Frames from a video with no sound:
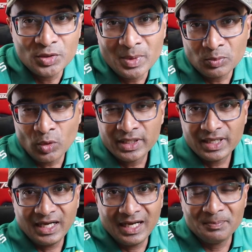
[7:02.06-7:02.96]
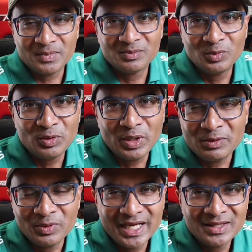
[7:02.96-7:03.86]
Now you might wonder,
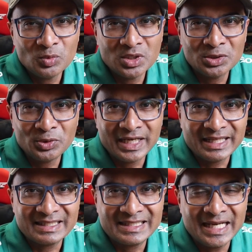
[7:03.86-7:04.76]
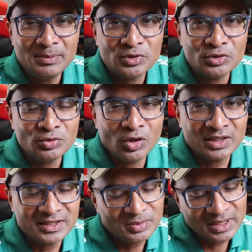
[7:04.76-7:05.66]
where in the world do I get the time to do all this?